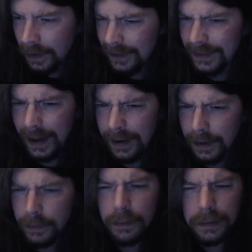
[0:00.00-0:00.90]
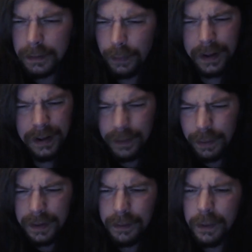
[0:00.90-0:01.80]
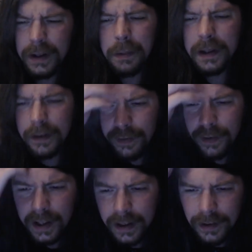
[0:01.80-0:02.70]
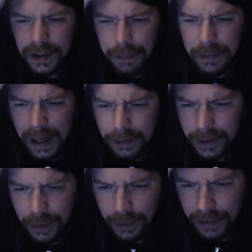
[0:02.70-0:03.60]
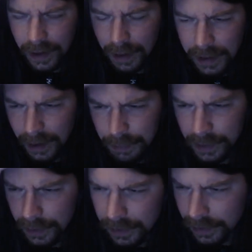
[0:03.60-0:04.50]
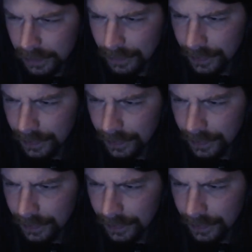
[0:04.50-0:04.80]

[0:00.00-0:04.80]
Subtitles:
10. What's with the fucking cheap downloads? I mean, uploads.